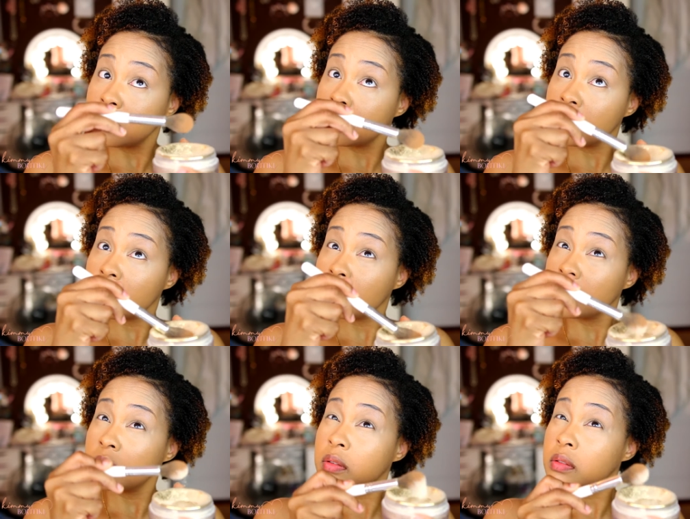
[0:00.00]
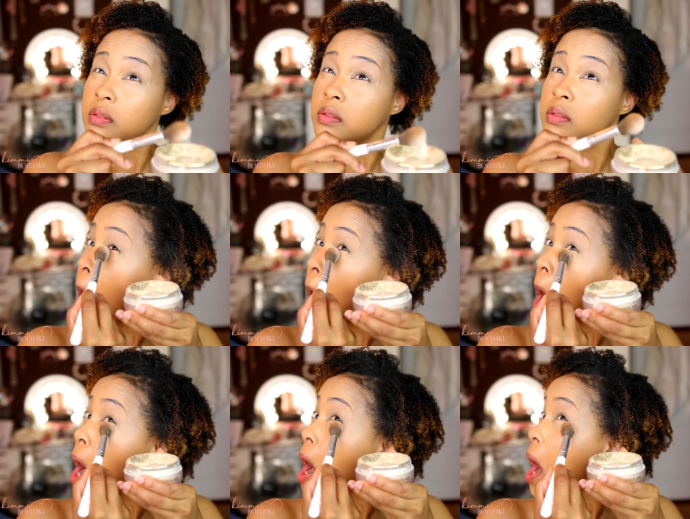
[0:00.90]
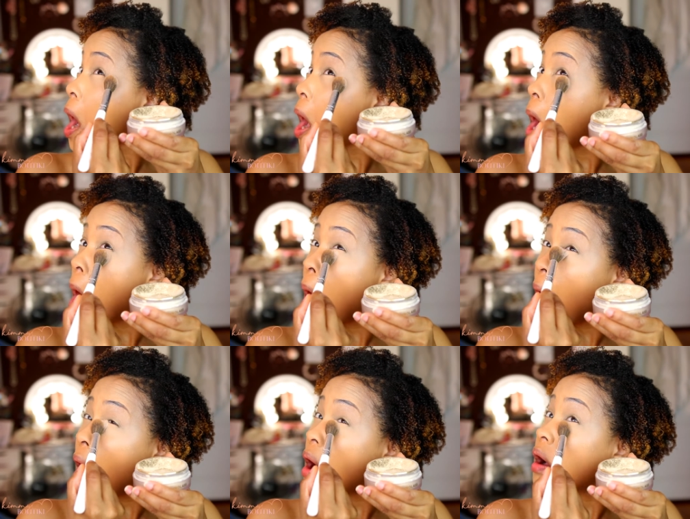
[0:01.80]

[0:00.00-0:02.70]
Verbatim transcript: last, definitely try that Hourglass powder,